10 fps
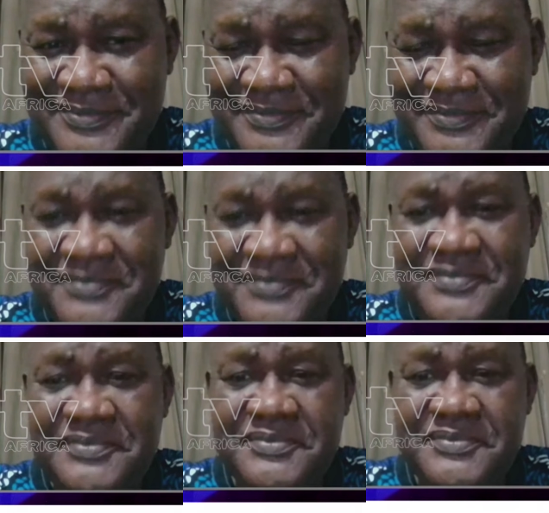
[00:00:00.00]

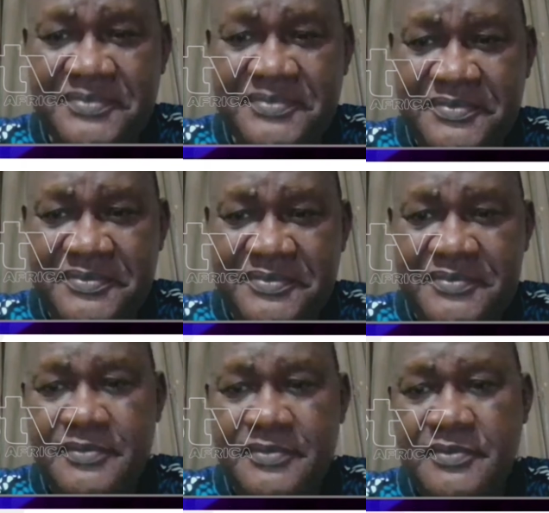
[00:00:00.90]

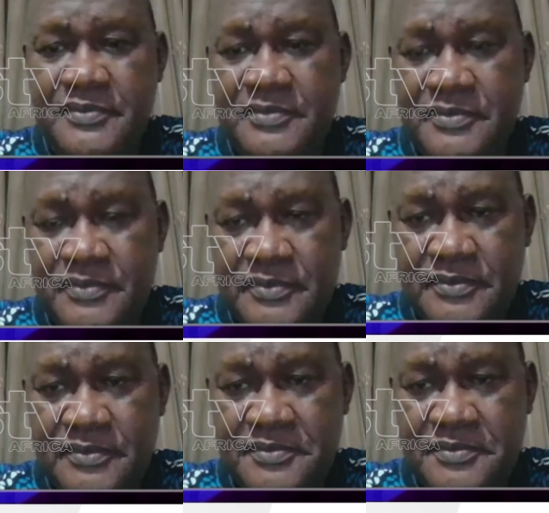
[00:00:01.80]

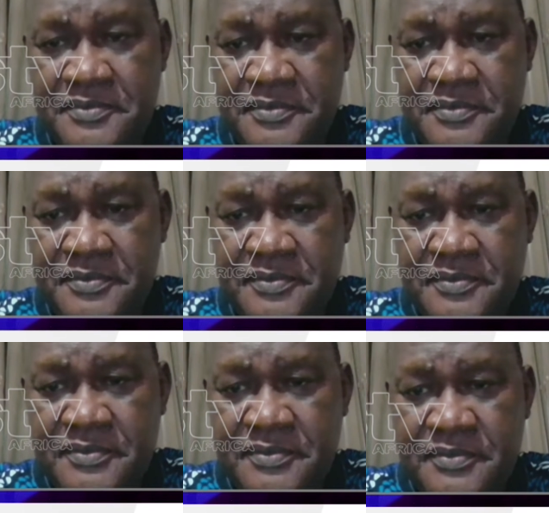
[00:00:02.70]

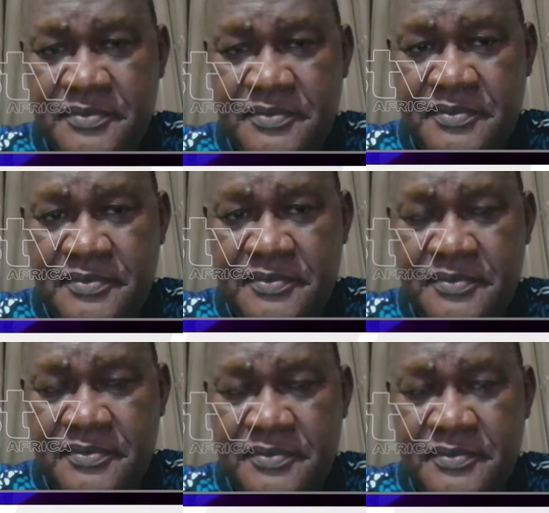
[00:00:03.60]

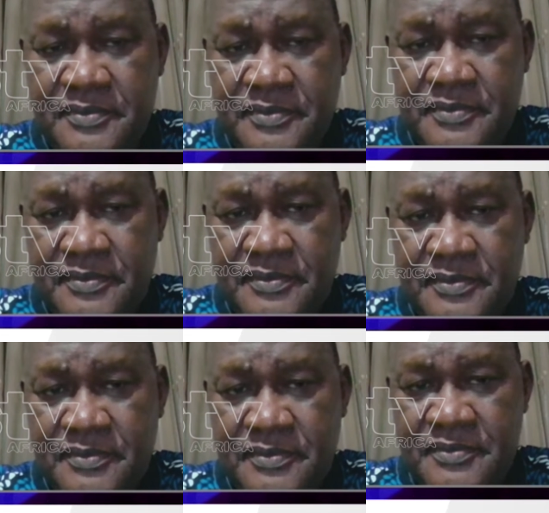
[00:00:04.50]

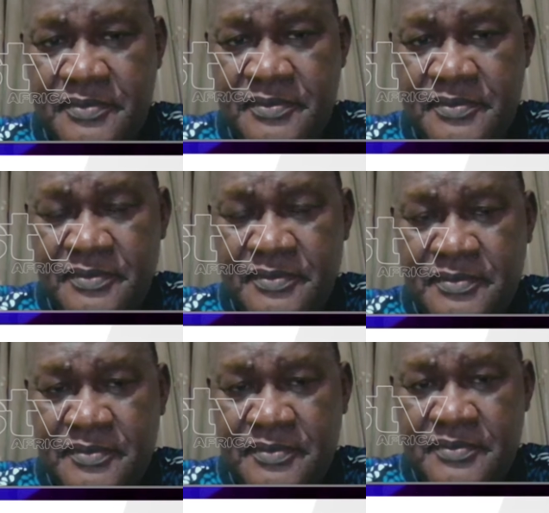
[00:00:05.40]

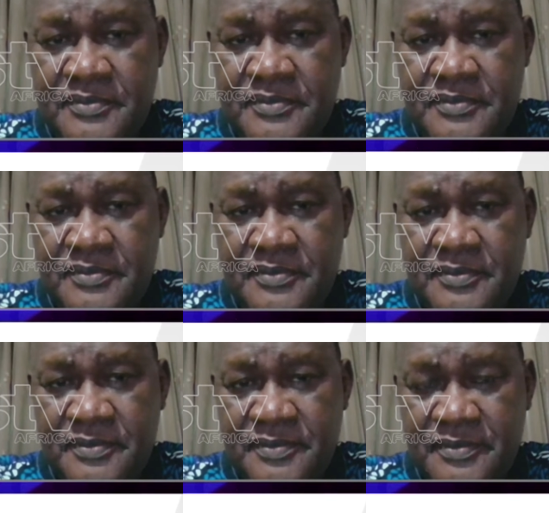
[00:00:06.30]

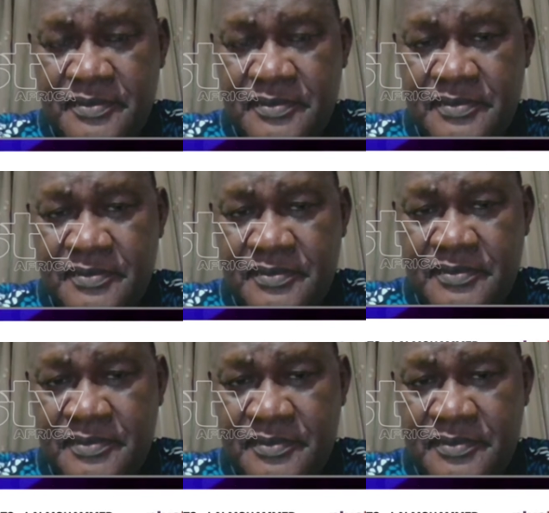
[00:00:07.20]
The person shown says nothing.